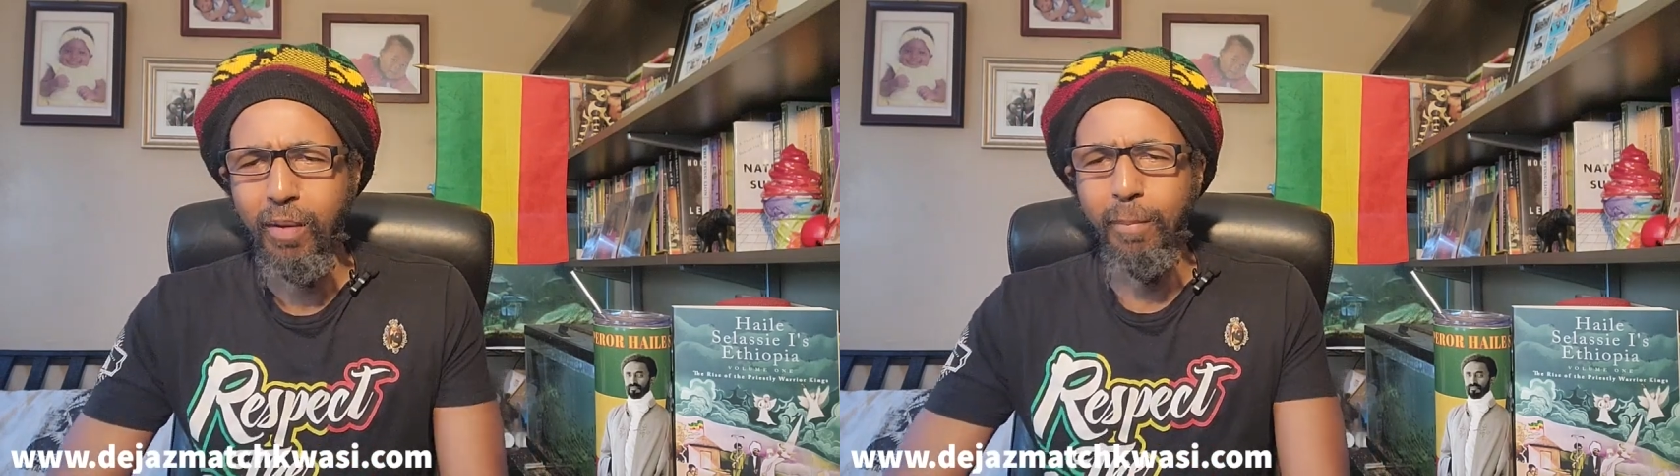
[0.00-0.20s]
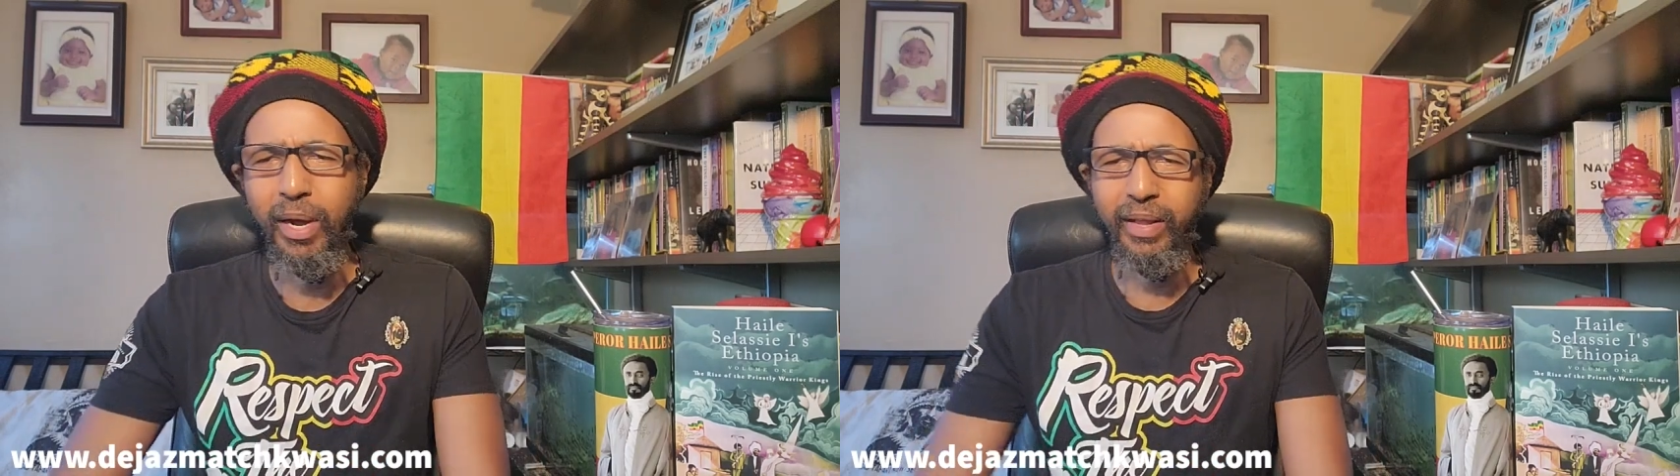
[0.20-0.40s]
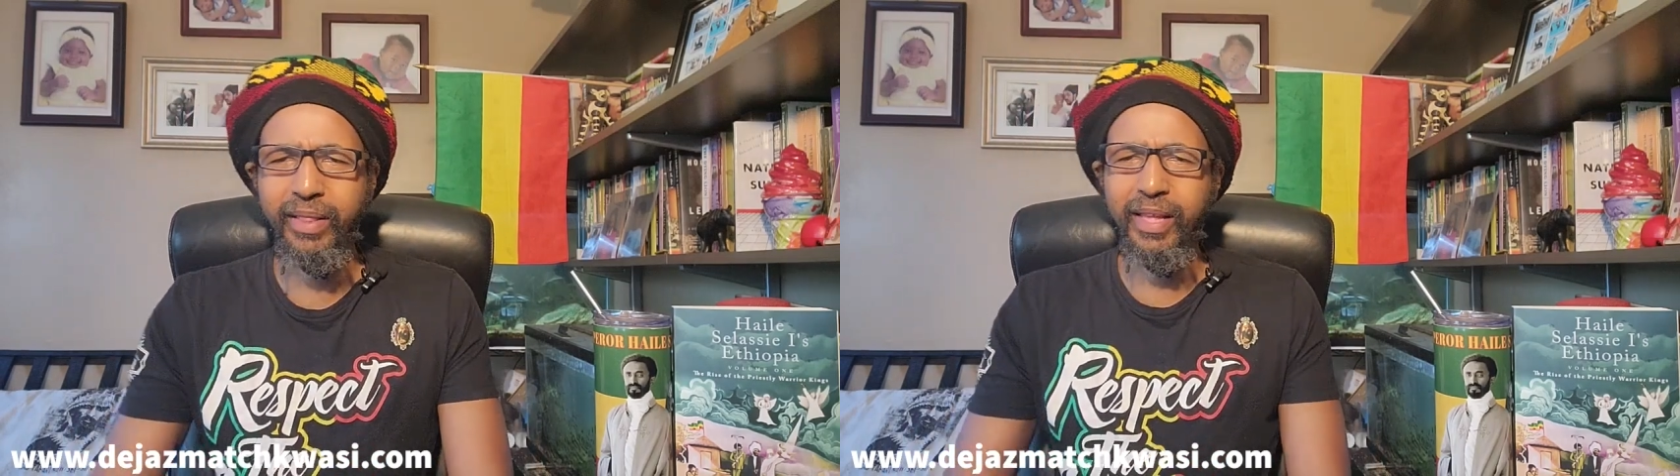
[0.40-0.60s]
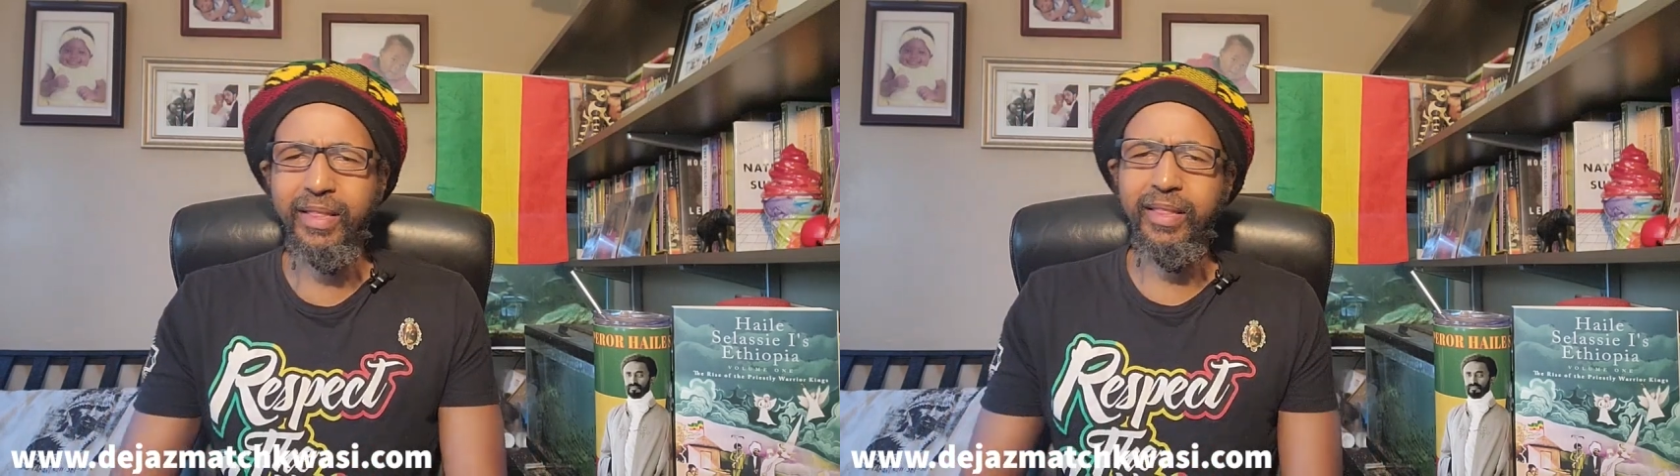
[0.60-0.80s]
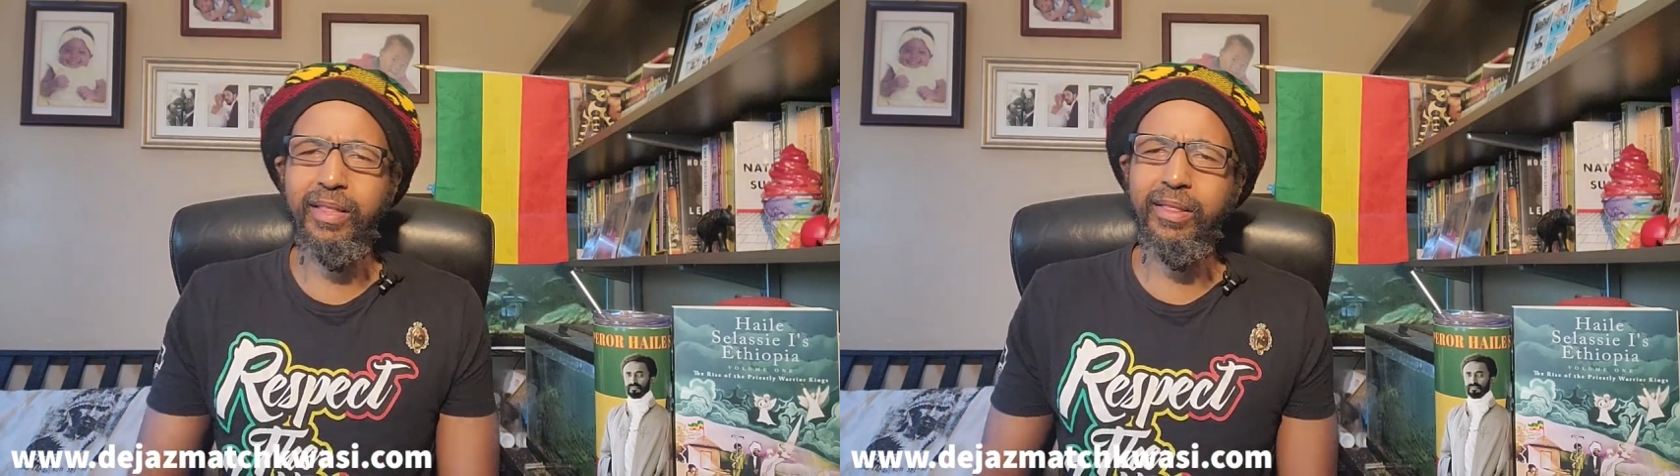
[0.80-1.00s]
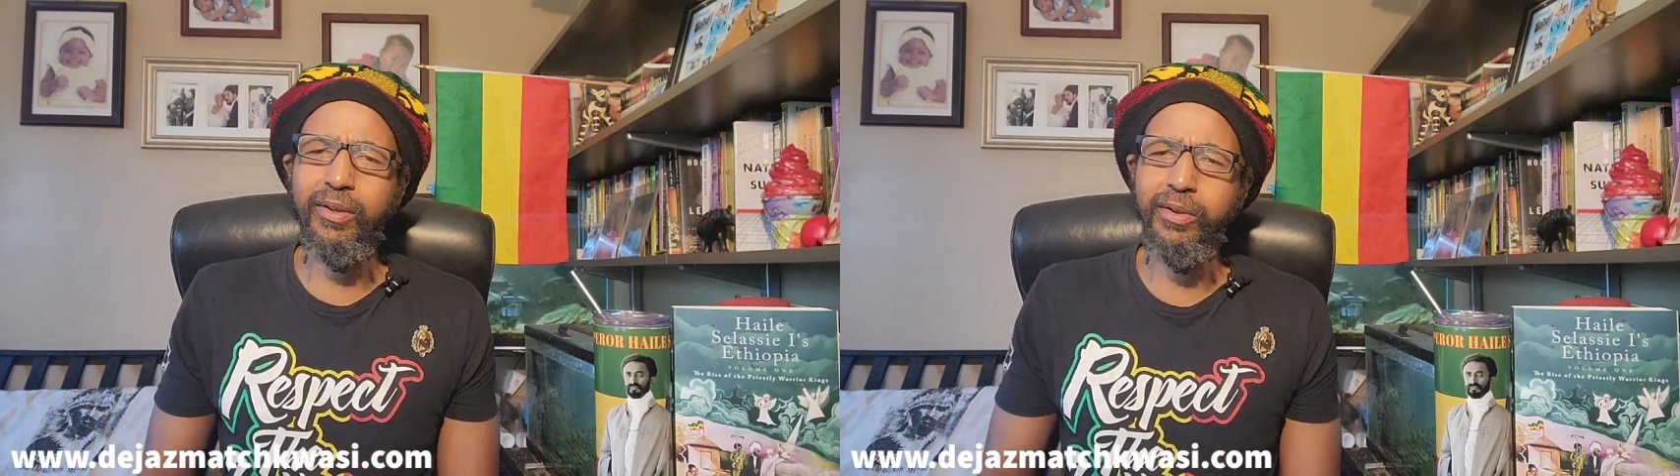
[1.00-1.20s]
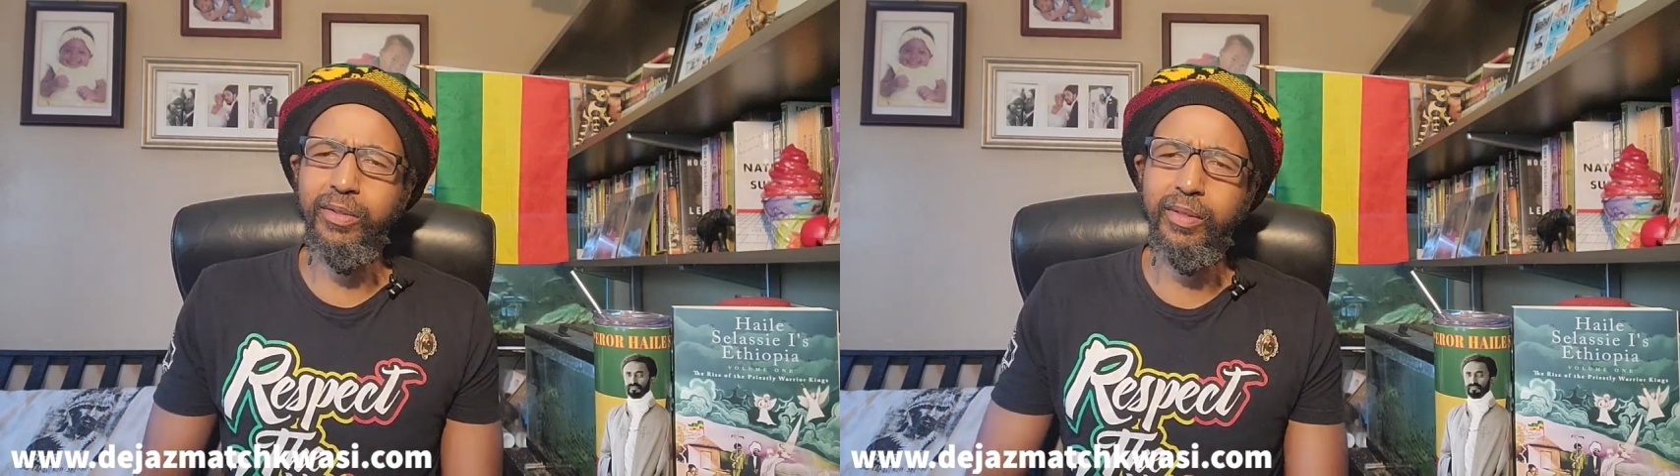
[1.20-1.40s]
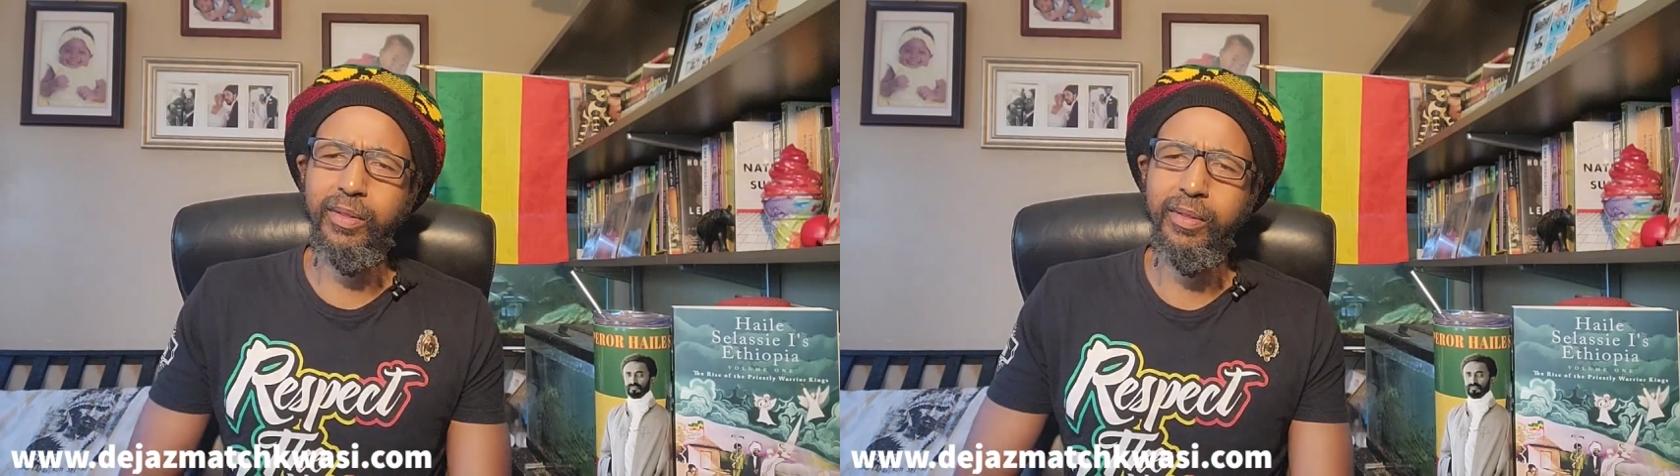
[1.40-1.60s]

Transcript: brothers and sisters